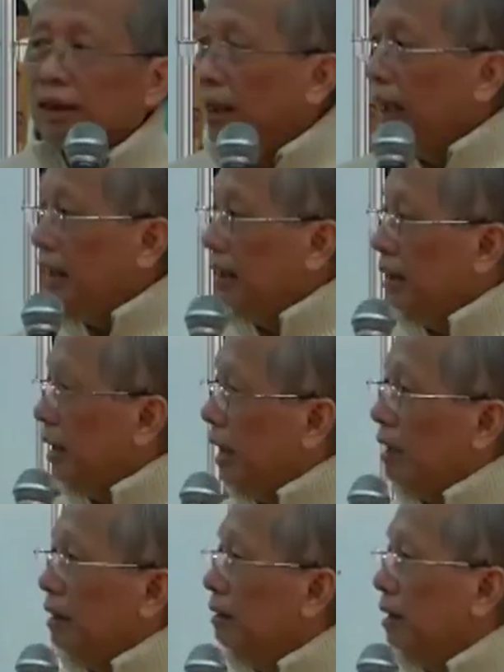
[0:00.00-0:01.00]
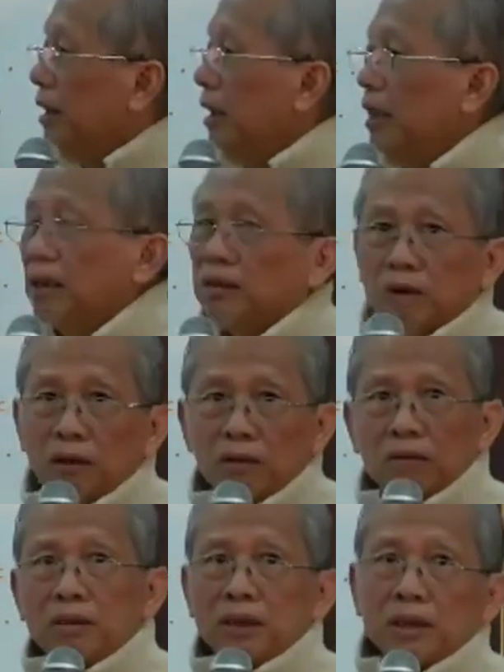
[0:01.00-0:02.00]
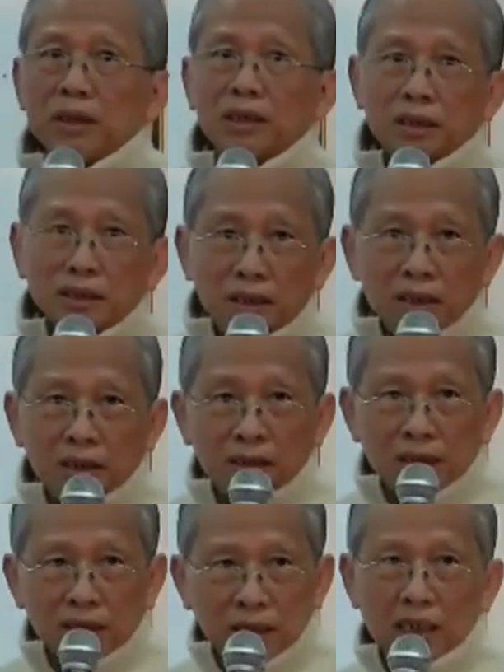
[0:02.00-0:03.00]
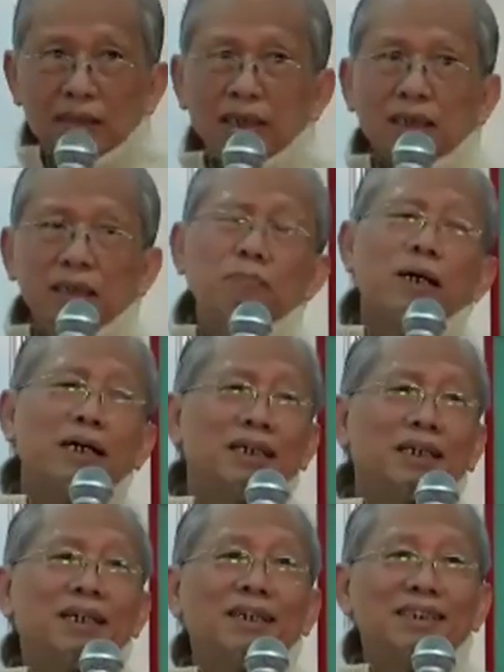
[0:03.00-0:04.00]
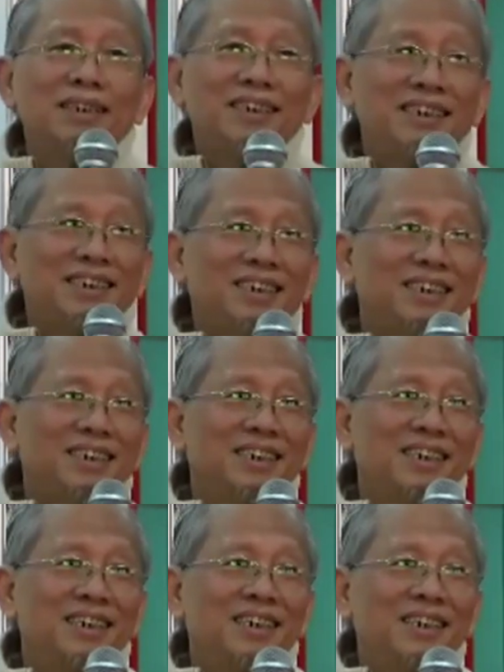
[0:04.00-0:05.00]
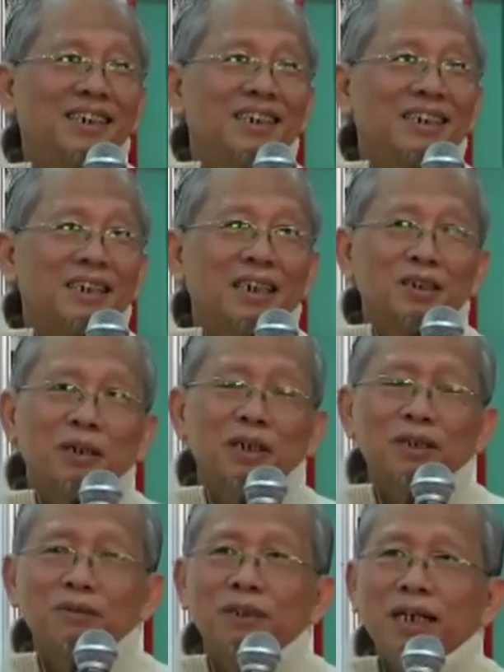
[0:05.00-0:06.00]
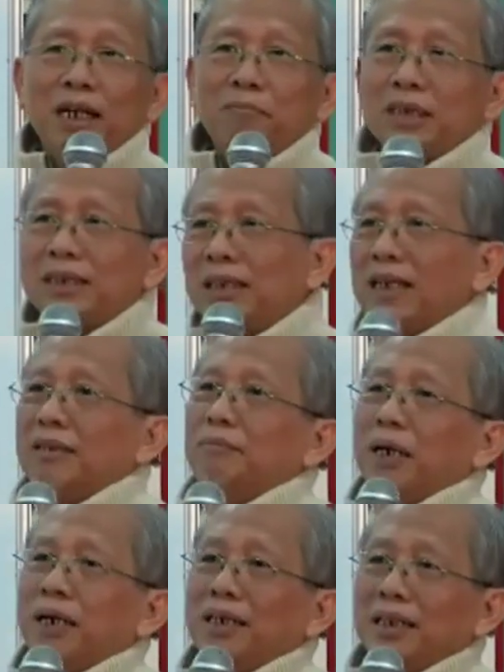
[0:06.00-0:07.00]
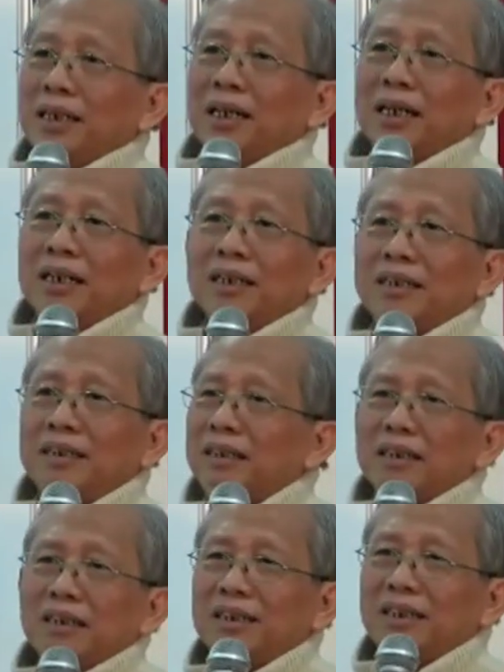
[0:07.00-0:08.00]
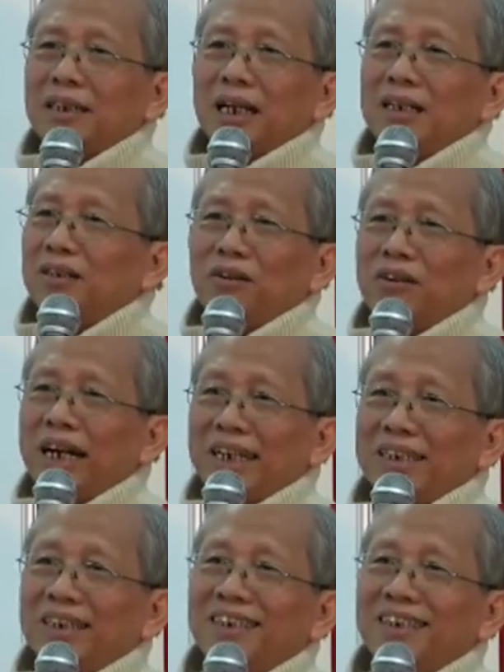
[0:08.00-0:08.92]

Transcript: And they cannot link to all this that is in the Mahayana teaching. That's why to them it's like Mahayana, like not right.